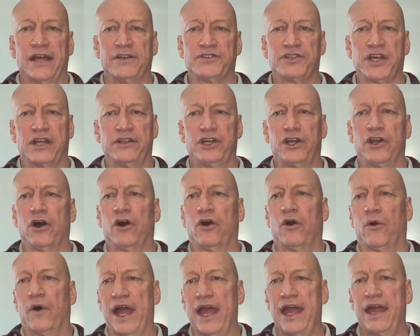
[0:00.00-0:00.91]
and said,
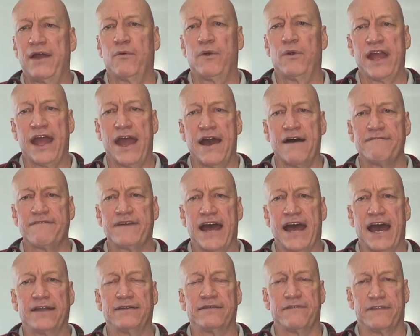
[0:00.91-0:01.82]
hey, we have
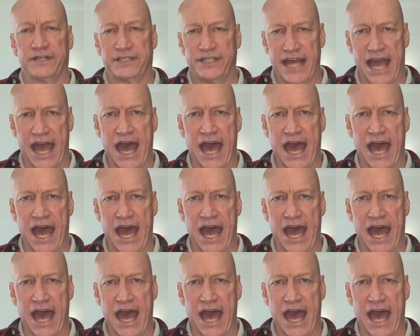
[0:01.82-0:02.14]
the